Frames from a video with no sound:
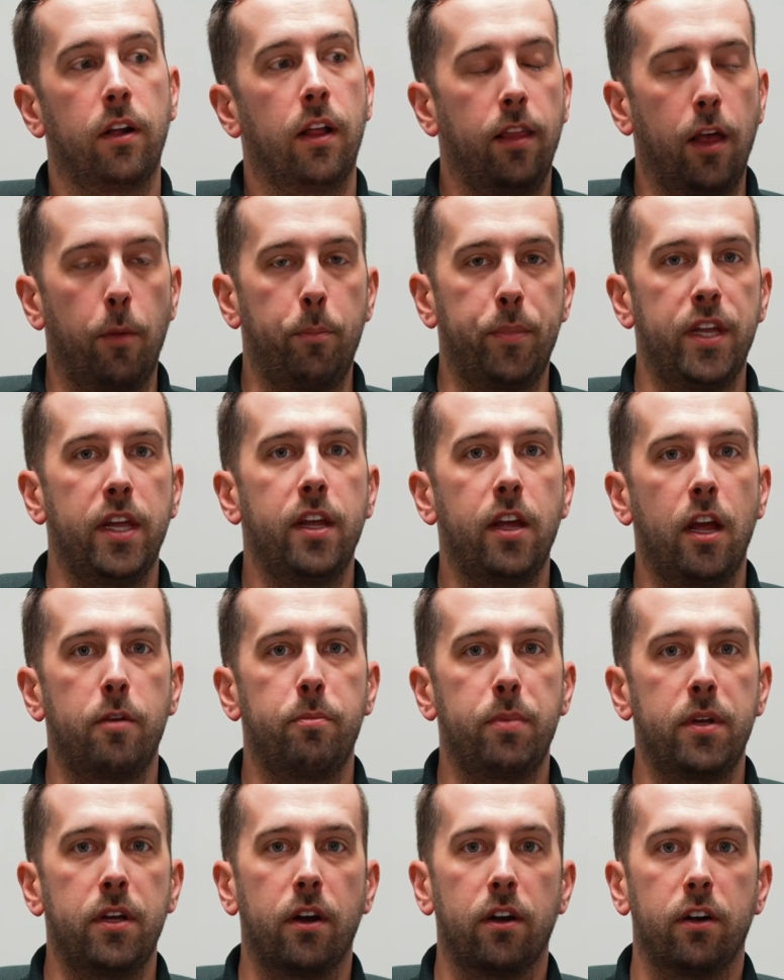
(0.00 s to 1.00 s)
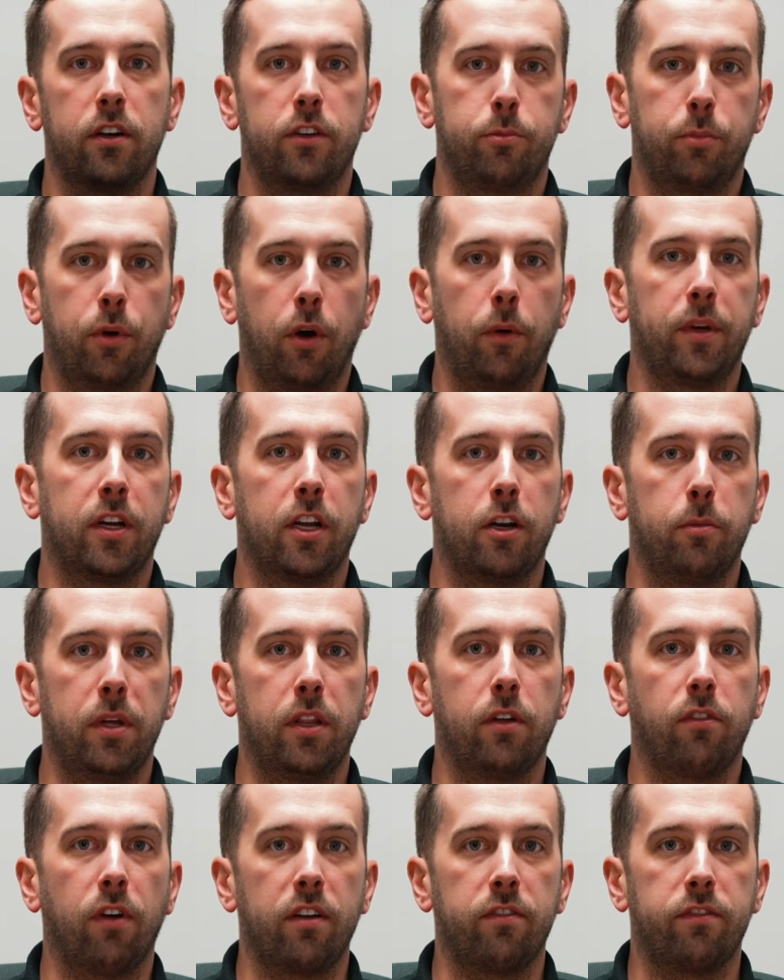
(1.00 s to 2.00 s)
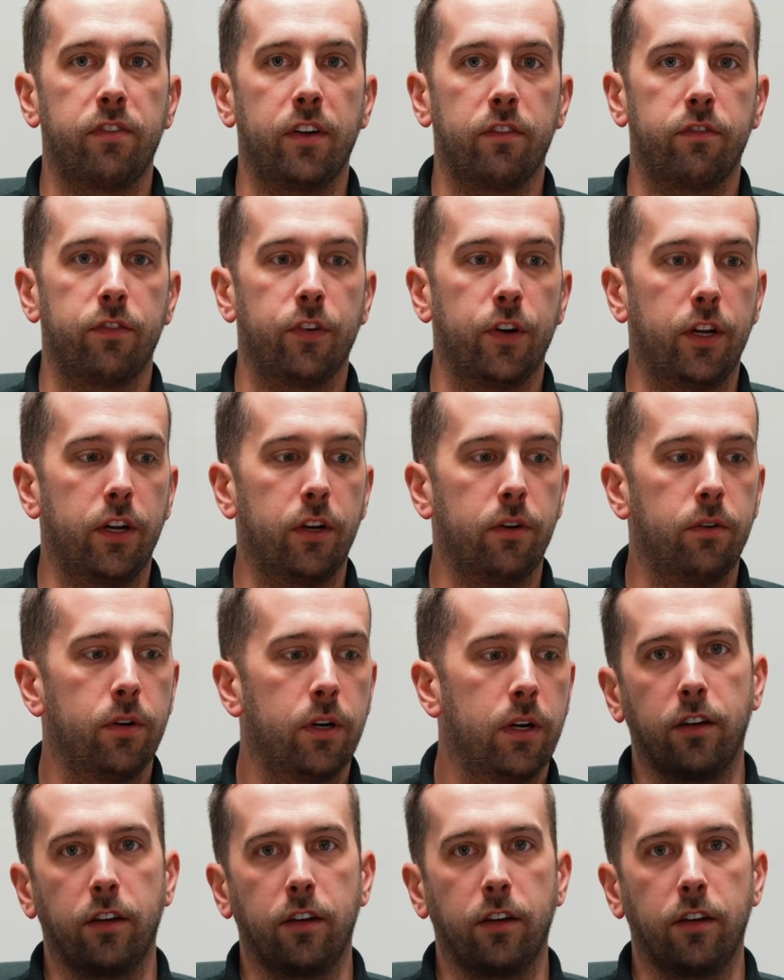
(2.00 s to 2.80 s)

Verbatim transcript: a PAPR is probably gonna be the right fit for you.